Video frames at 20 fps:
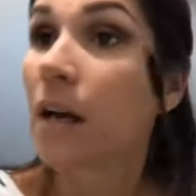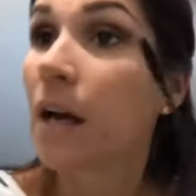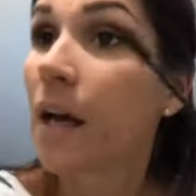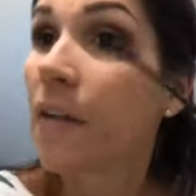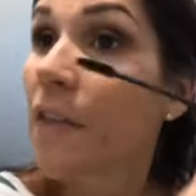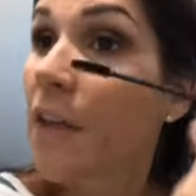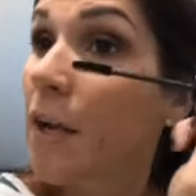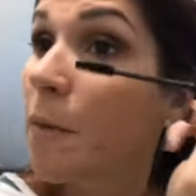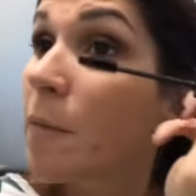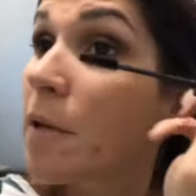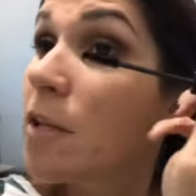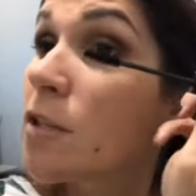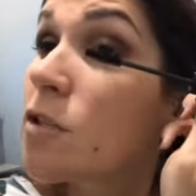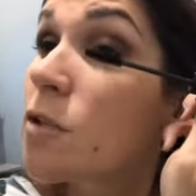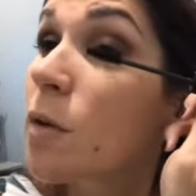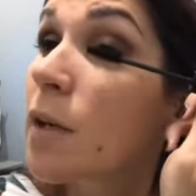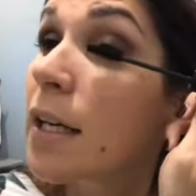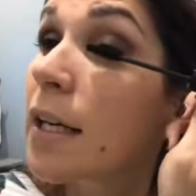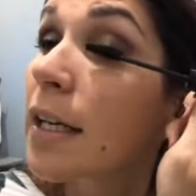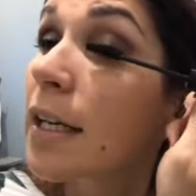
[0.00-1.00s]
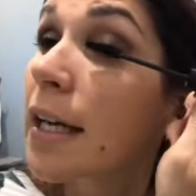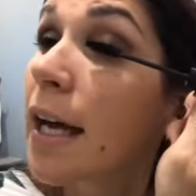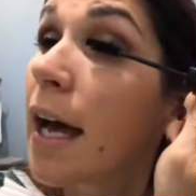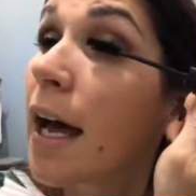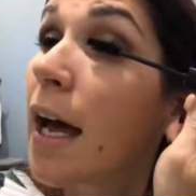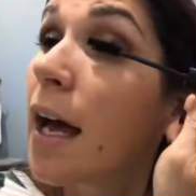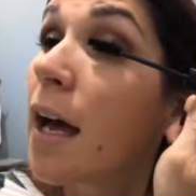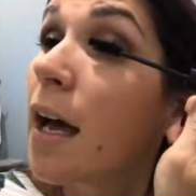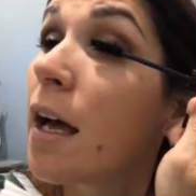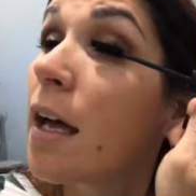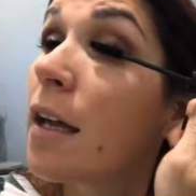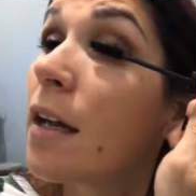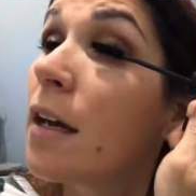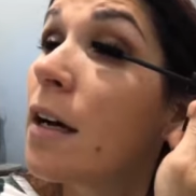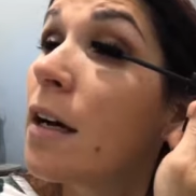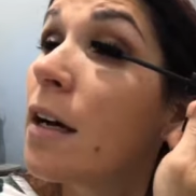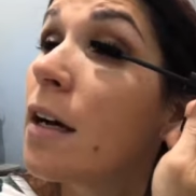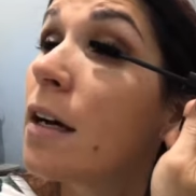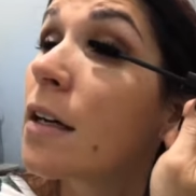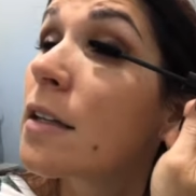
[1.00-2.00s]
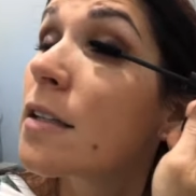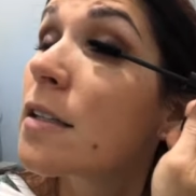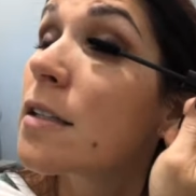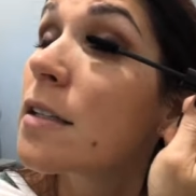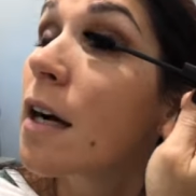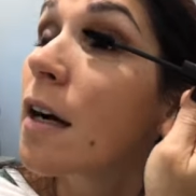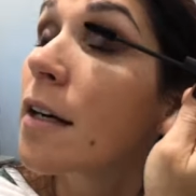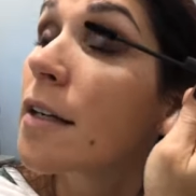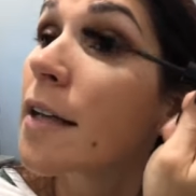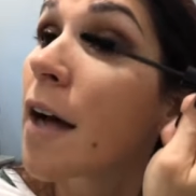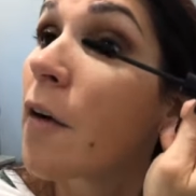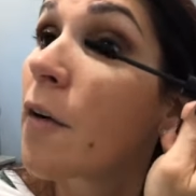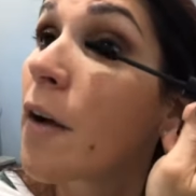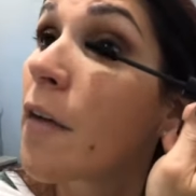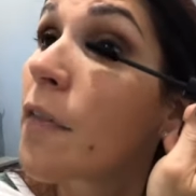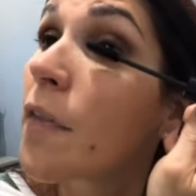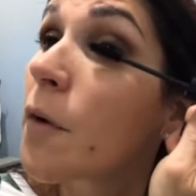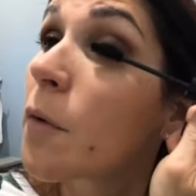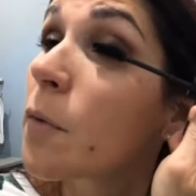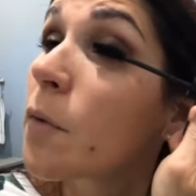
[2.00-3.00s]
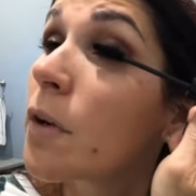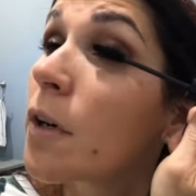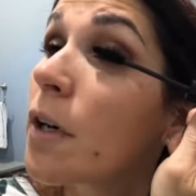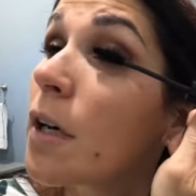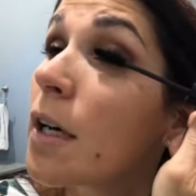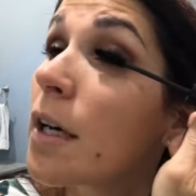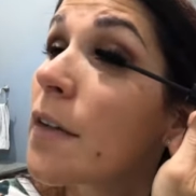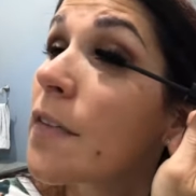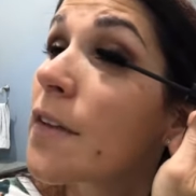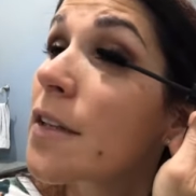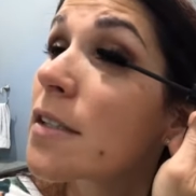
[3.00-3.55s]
Then I'm going to do it again, start down at the root.